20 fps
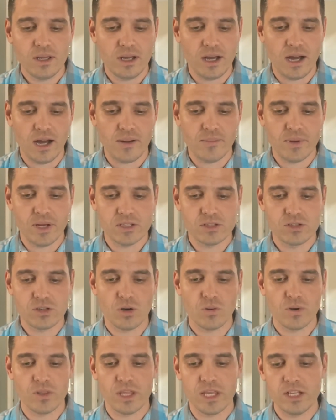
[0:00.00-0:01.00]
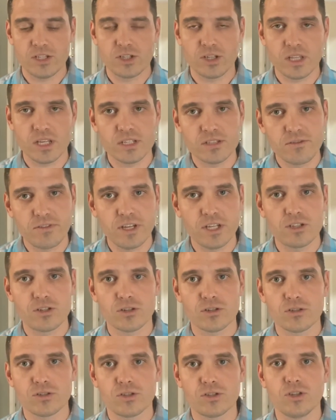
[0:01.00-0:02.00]
Um, and so with each of these
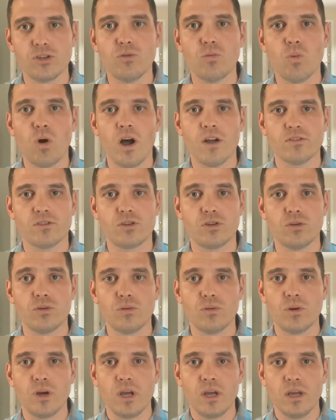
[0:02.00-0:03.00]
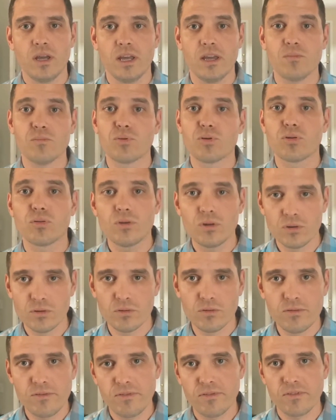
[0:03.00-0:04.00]
features, you want to
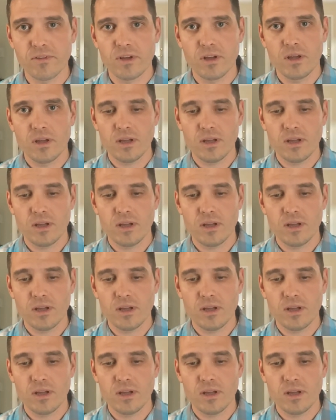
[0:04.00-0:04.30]
improve